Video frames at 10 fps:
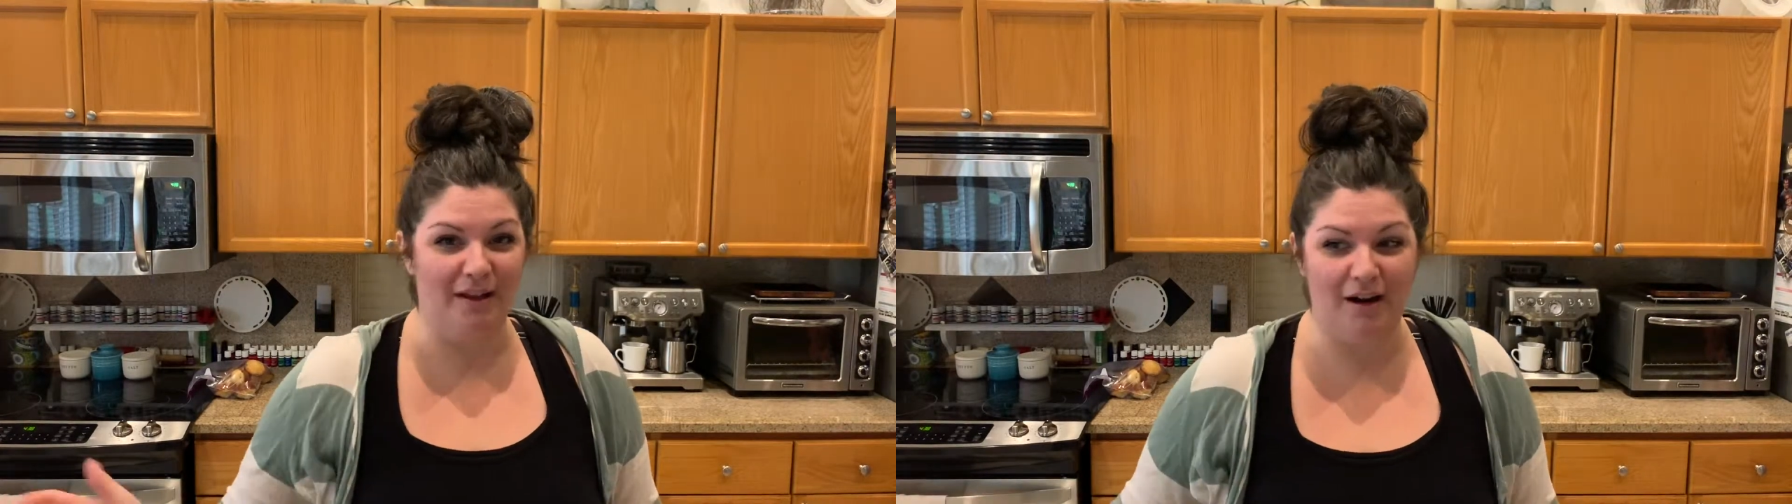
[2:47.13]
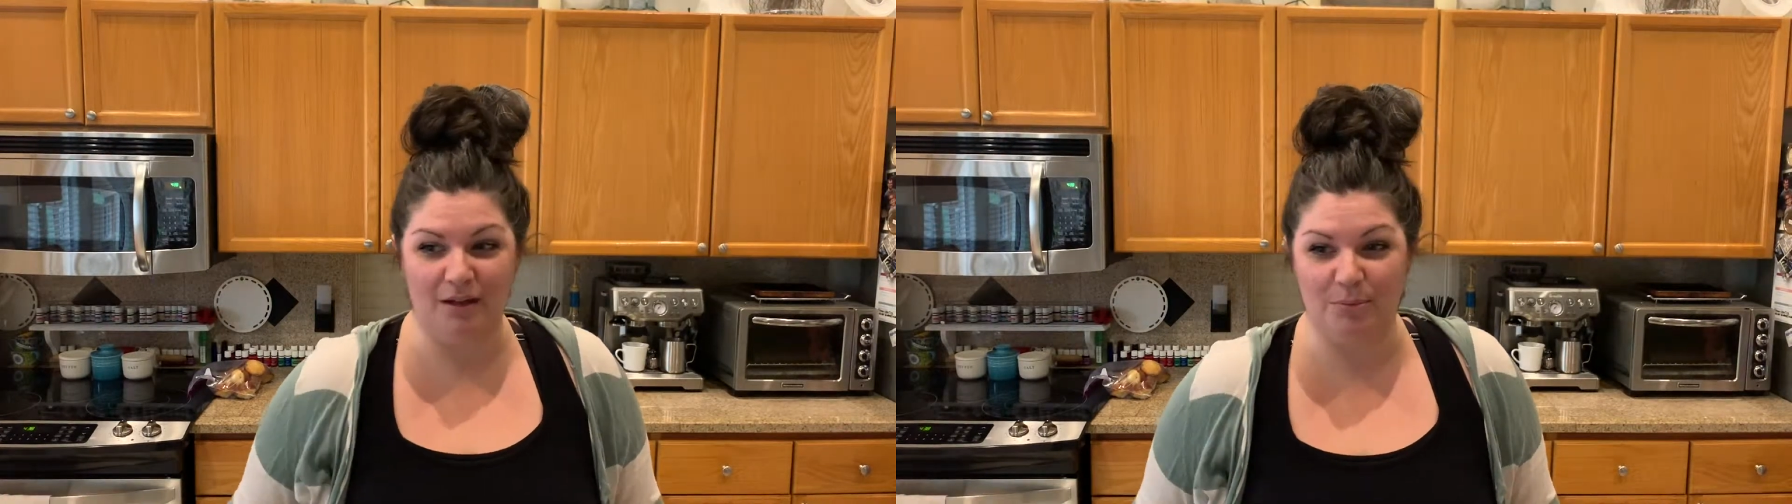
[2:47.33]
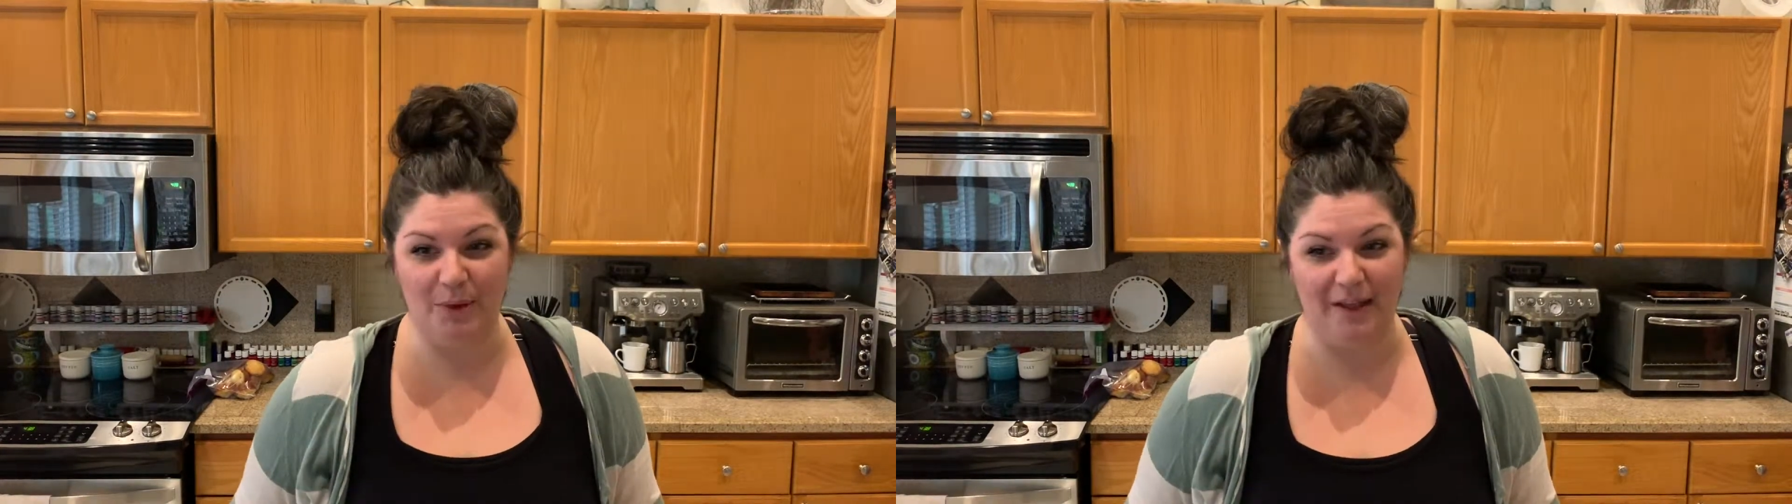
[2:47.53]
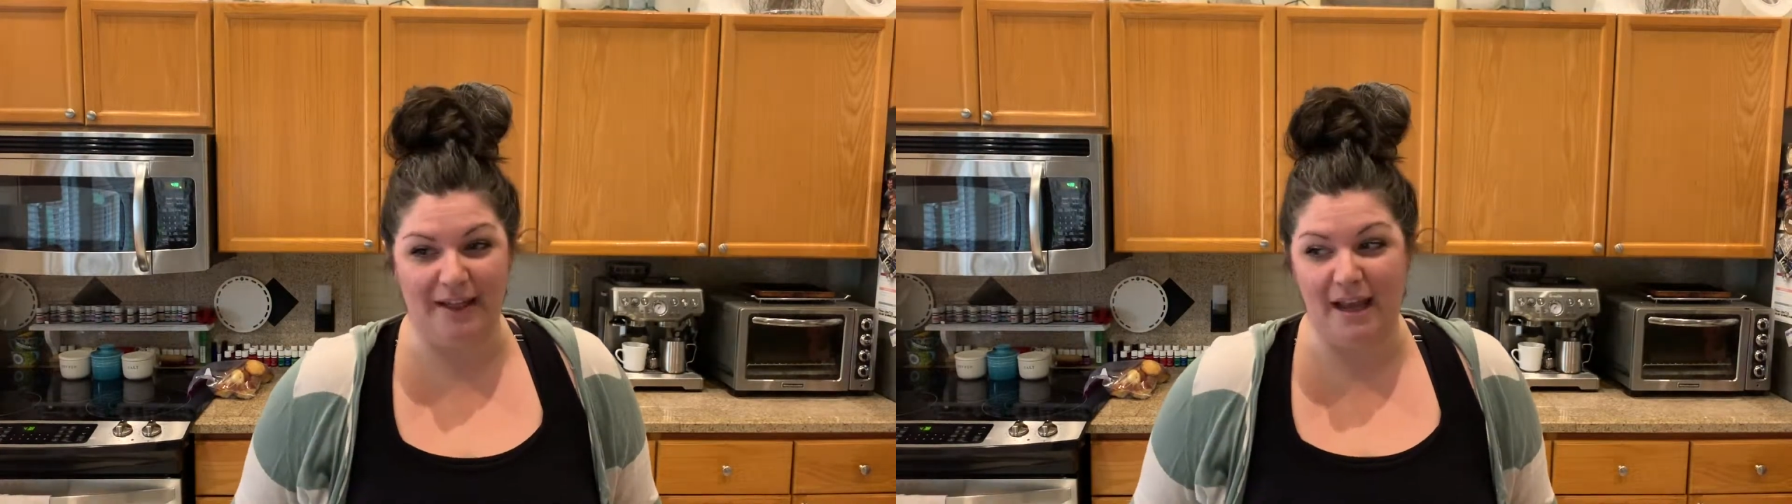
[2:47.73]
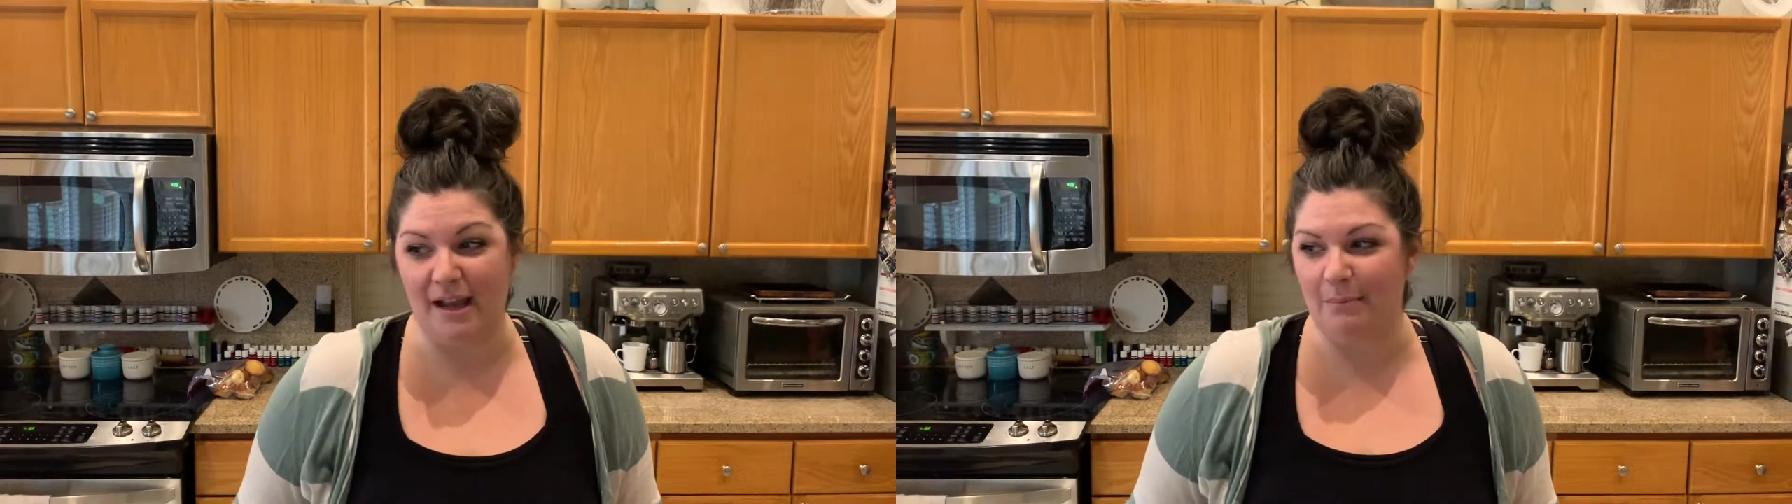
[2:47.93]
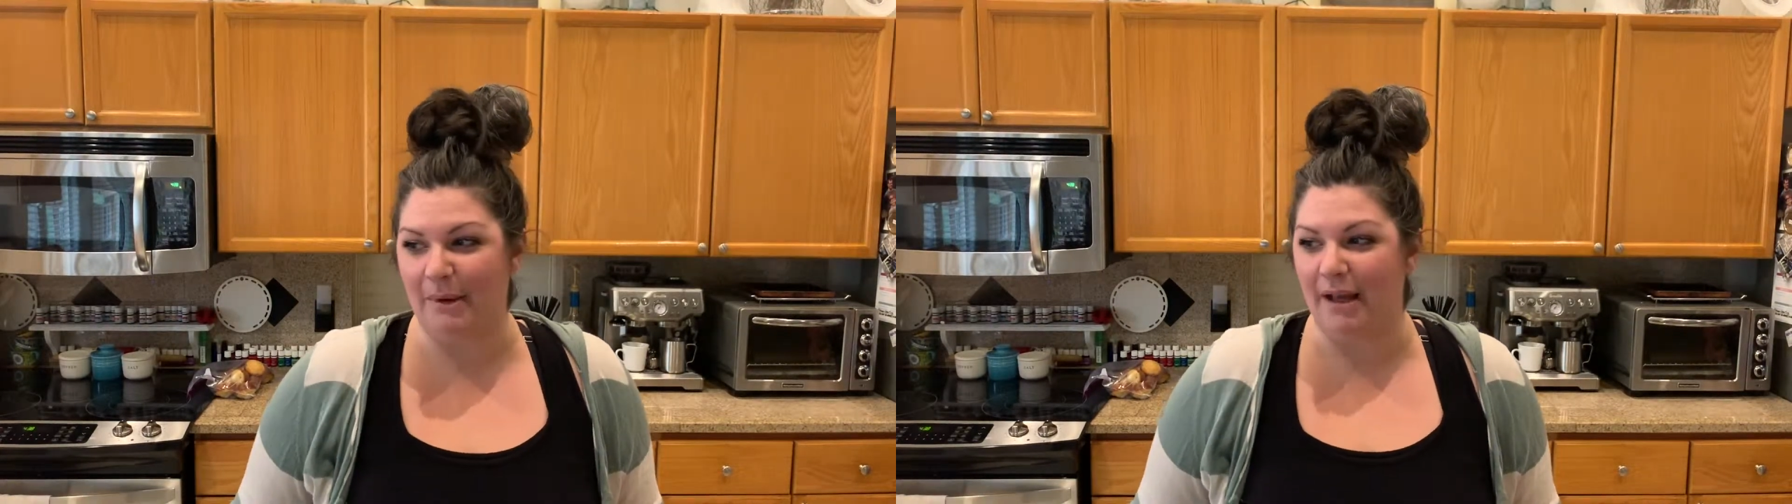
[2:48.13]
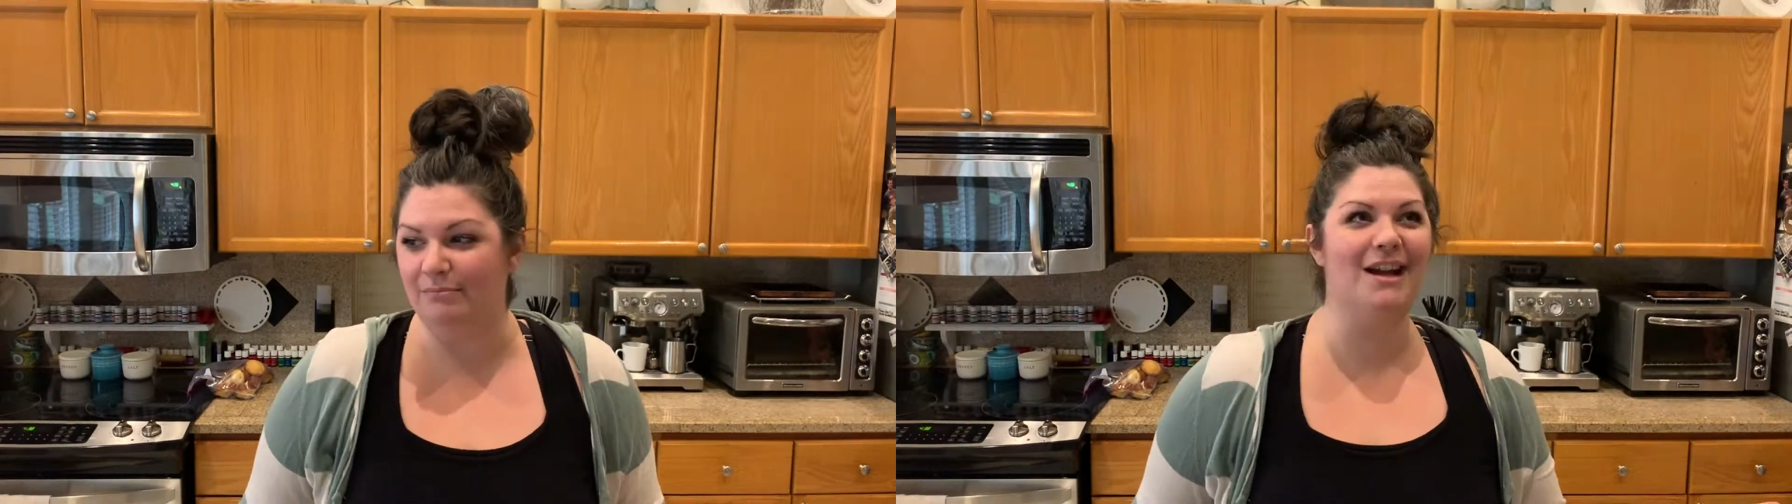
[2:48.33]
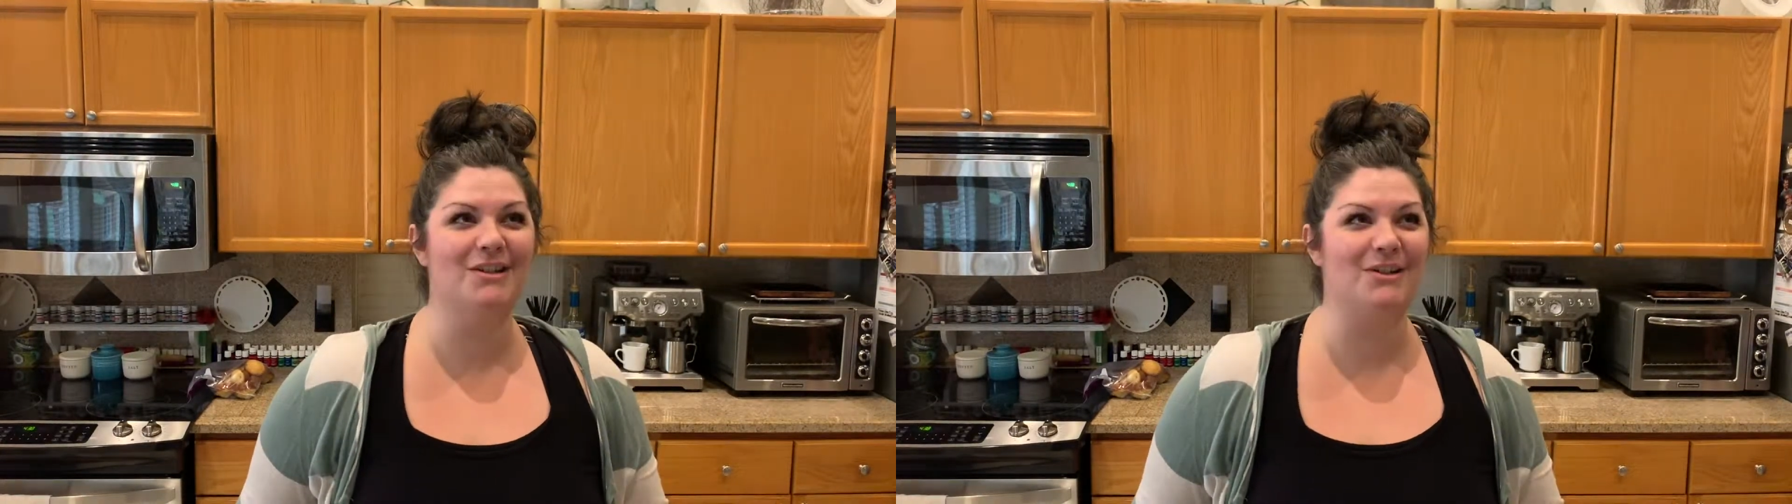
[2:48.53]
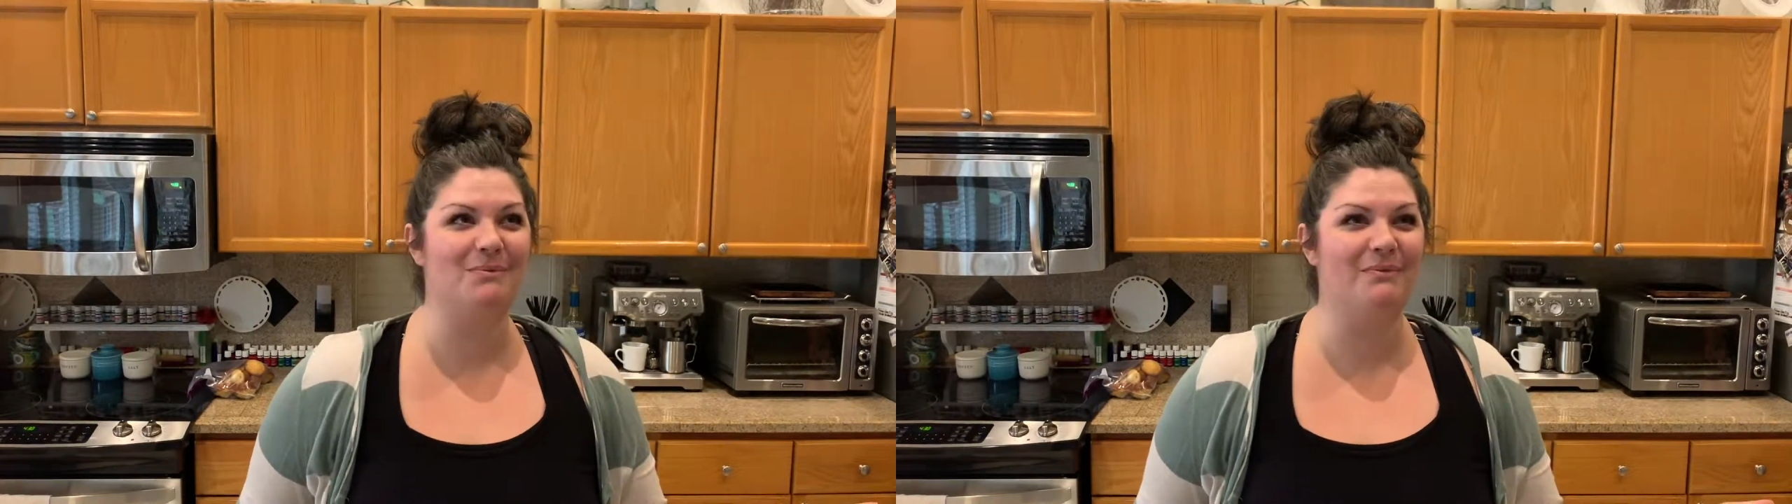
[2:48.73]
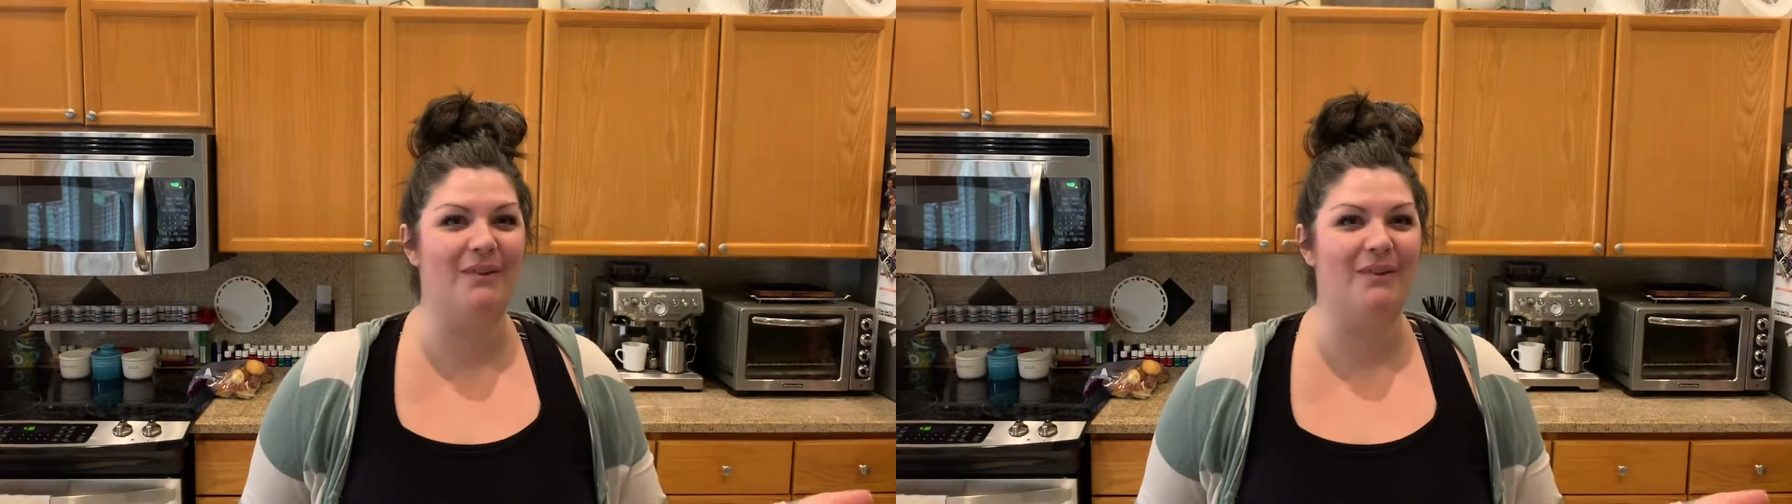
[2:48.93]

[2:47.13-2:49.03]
hard boil an egg, but I just